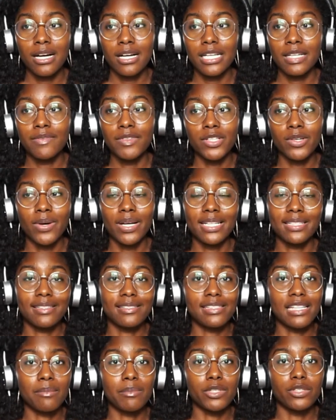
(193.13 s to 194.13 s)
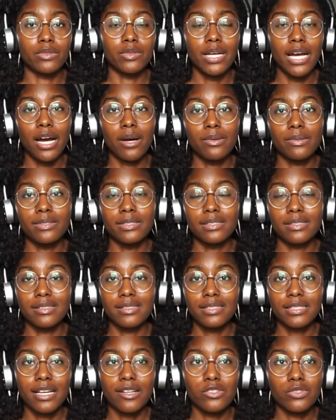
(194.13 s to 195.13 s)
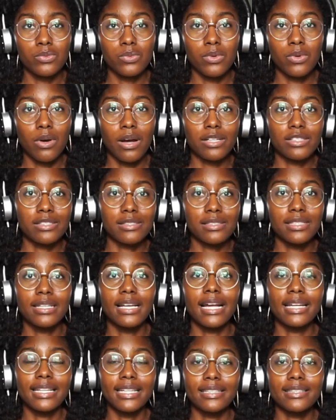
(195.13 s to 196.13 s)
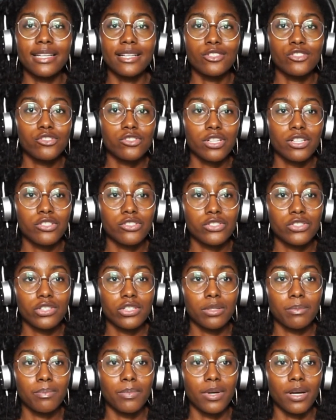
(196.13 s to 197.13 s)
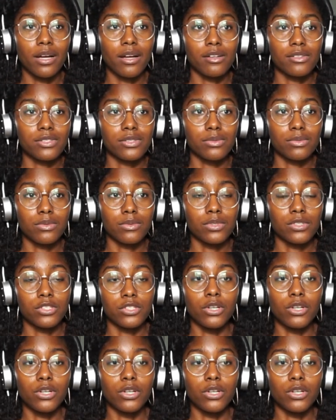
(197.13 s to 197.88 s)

Even though I get to set my own hours and schedule, I just think I need that structure, but also,